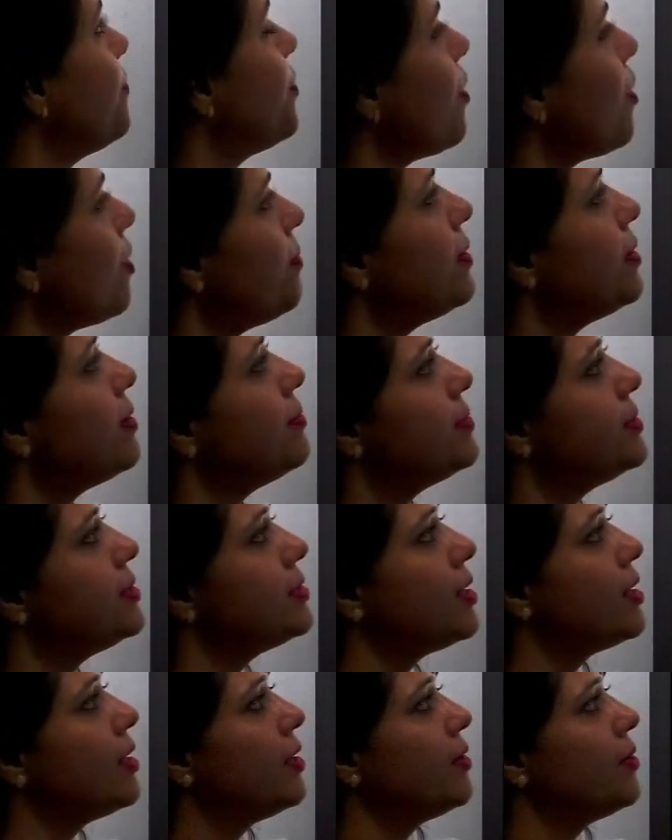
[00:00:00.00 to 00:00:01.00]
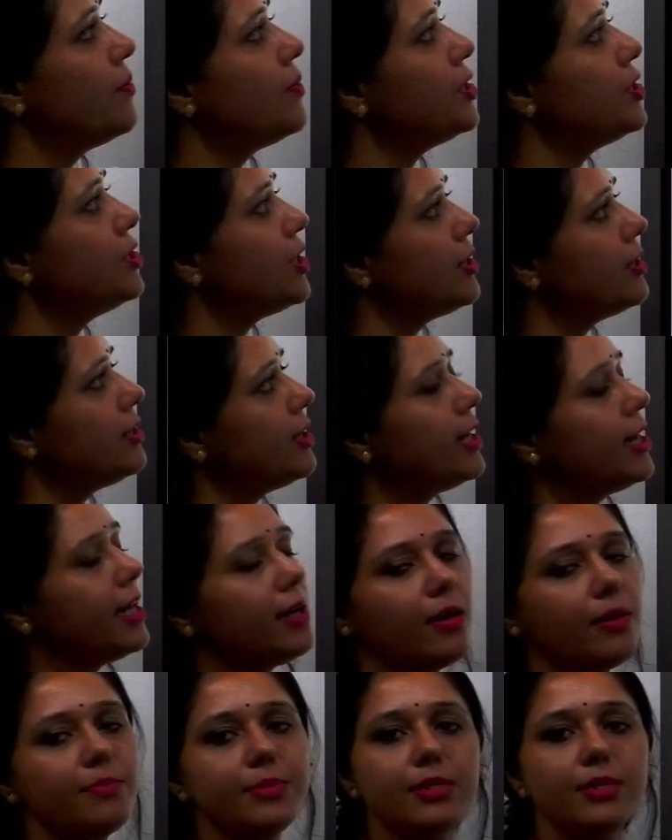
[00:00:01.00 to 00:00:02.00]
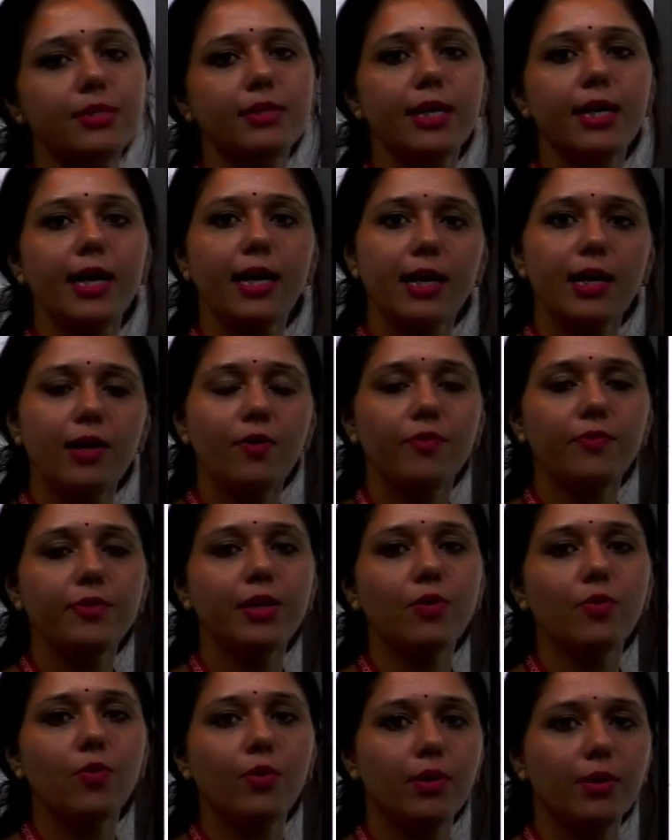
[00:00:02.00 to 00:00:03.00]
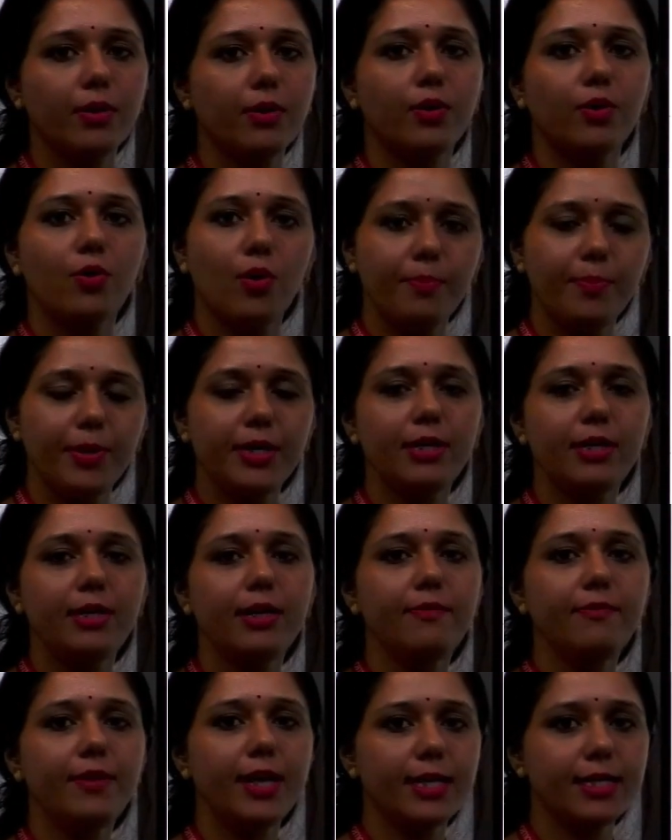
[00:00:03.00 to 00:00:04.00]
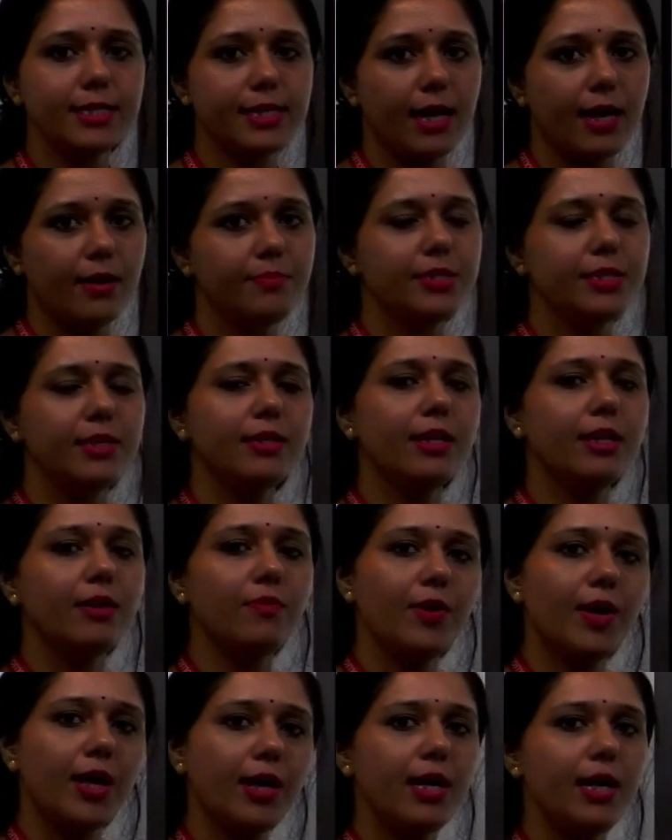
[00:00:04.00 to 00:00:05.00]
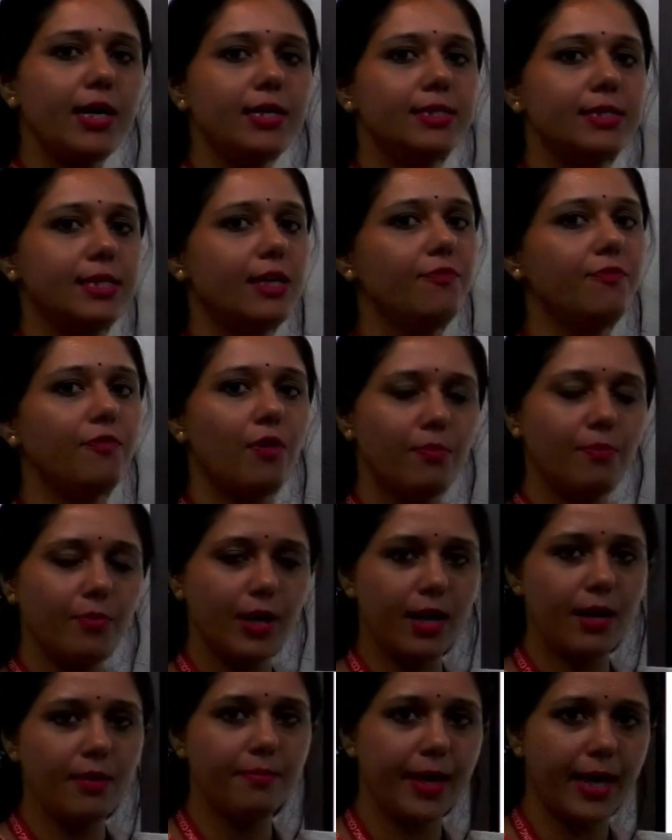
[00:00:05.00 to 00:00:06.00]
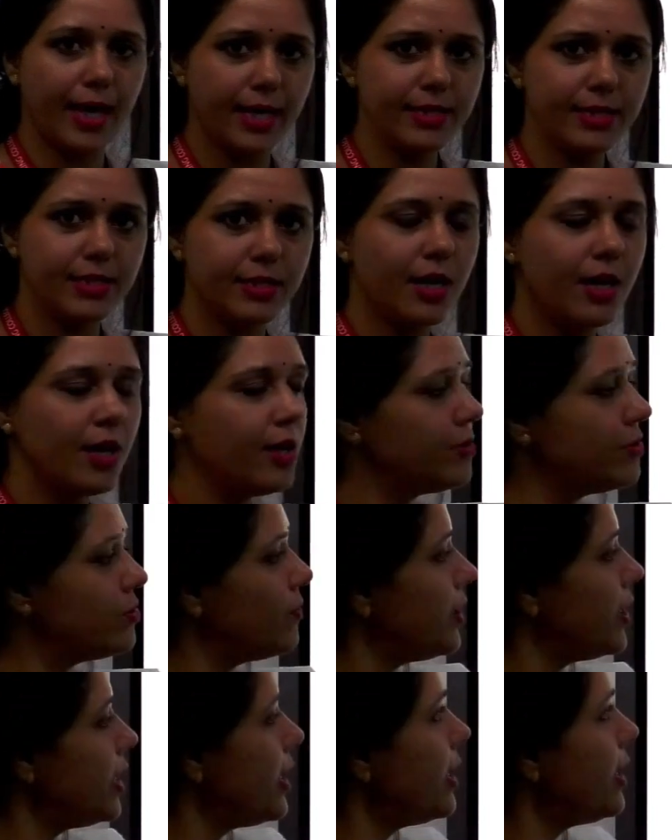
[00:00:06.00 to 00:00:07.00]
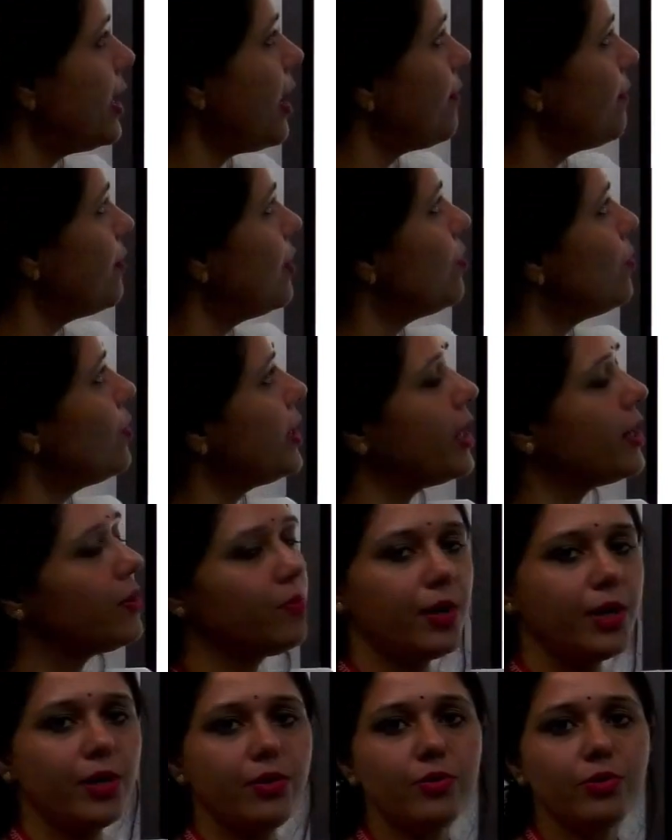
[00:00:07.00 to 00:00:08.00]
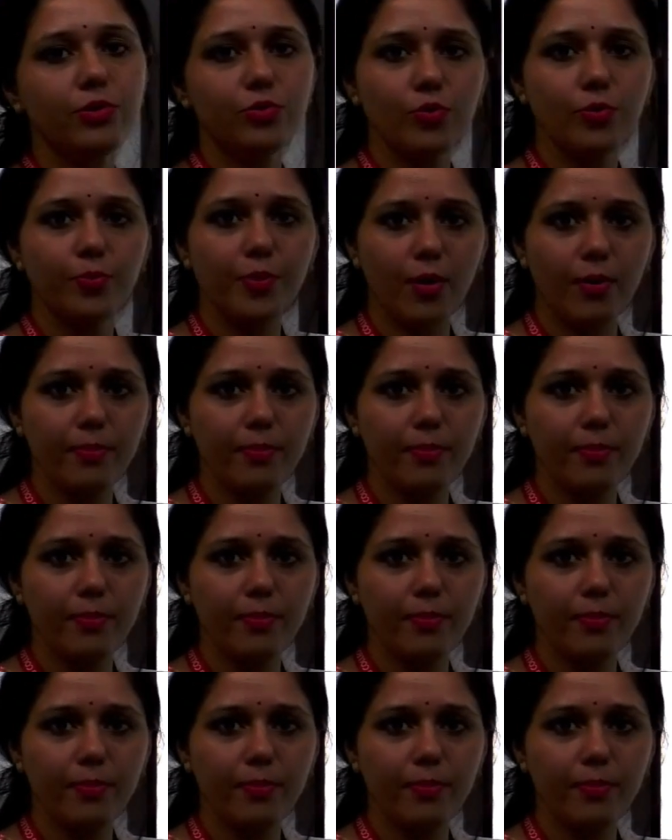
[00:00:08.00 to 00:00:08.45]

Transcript: problems which generally comes in any of the competitive exams, and they are very easy, formula based. So we can have a look at 1 or 2